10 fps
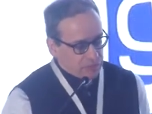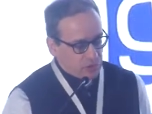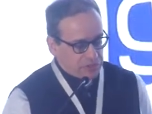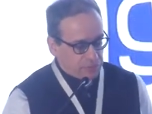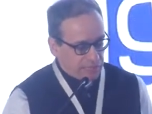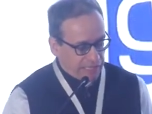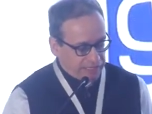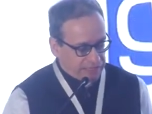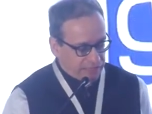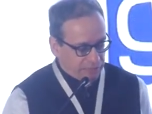multiplied,
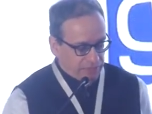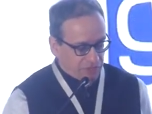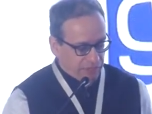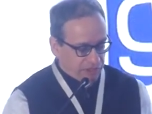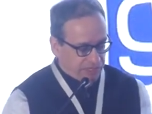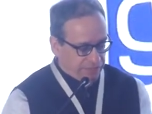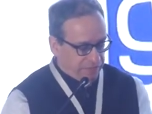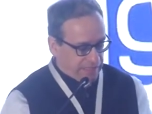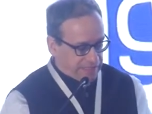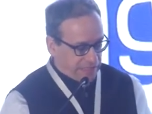um, especially in
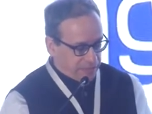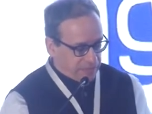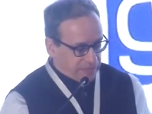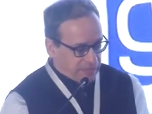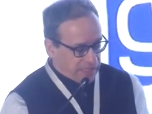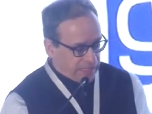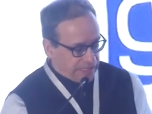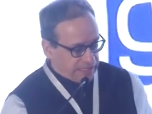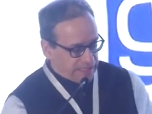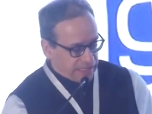Vietnam
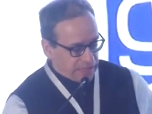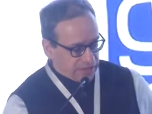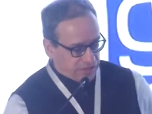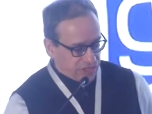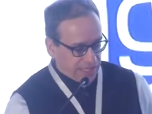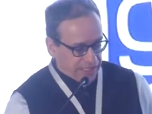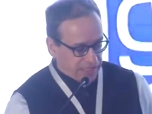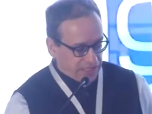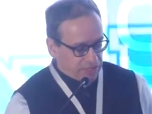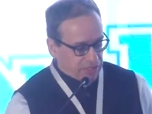and uh,
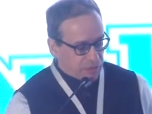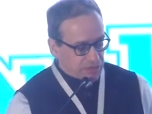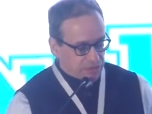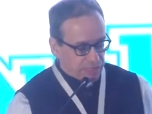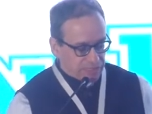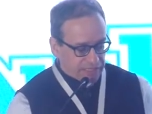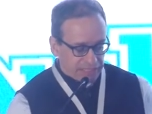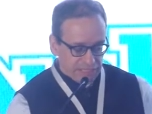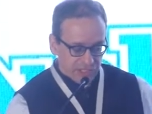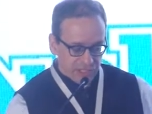China, but also
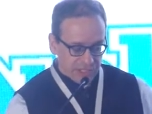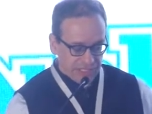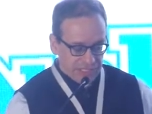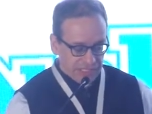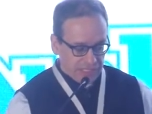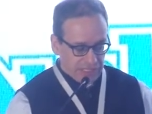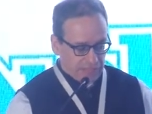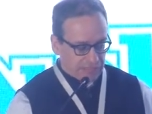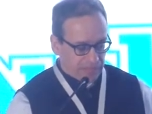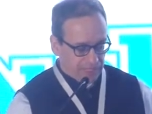Bangladesh
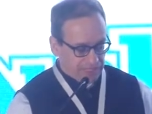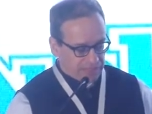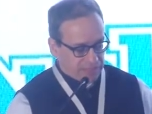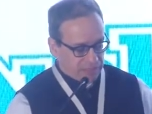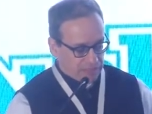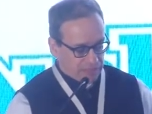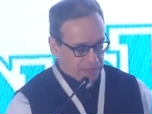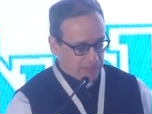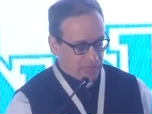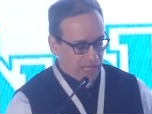um, and
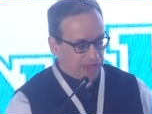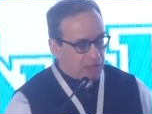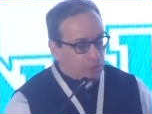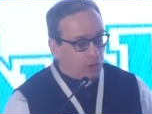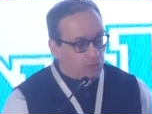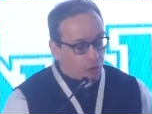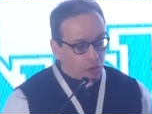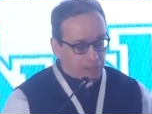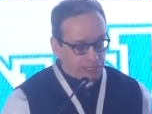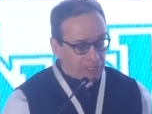um,
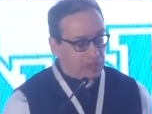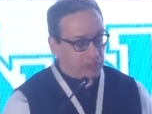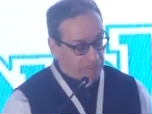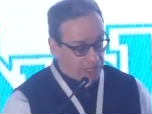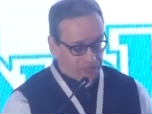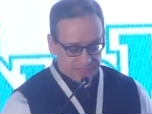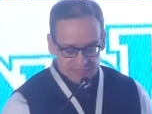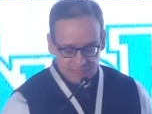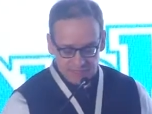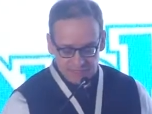underperforming in
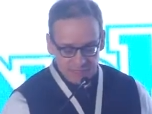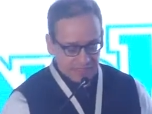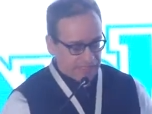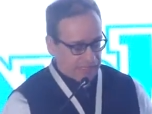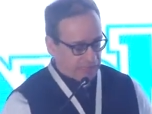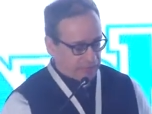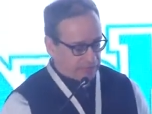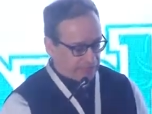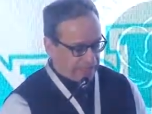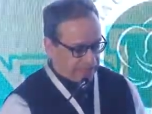comparison um,
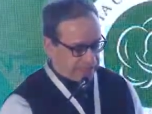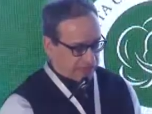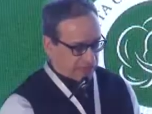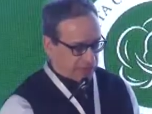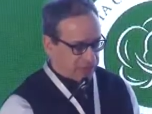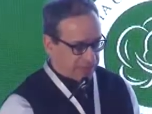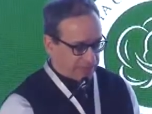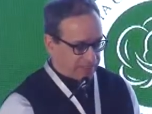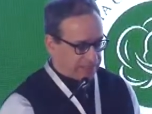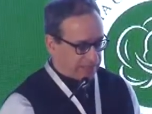India to some
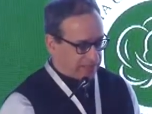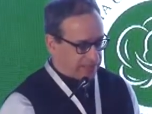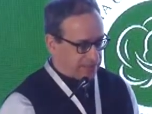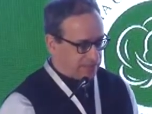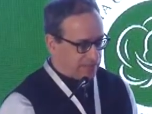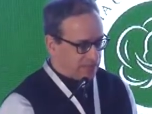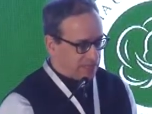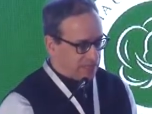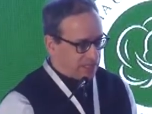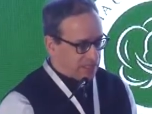extent.
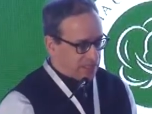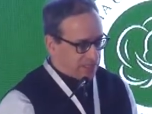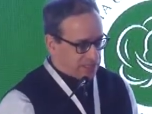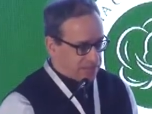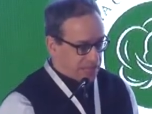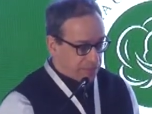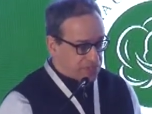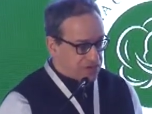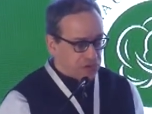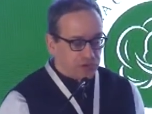The same
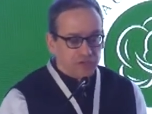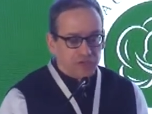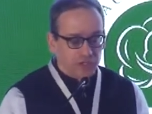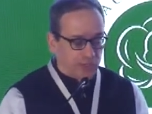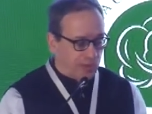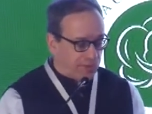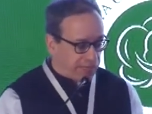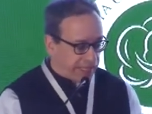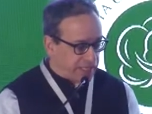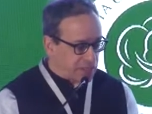is true for
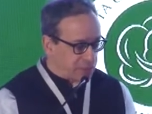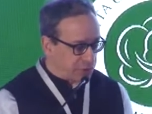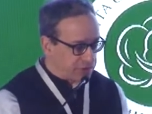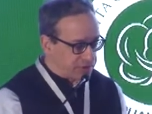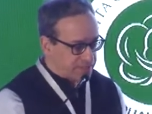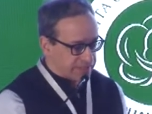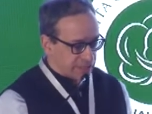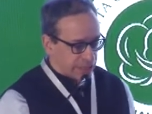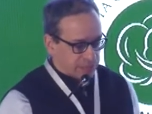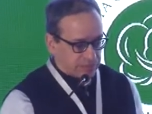clothing exports.
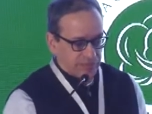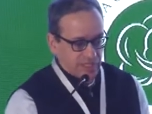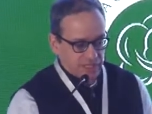Um,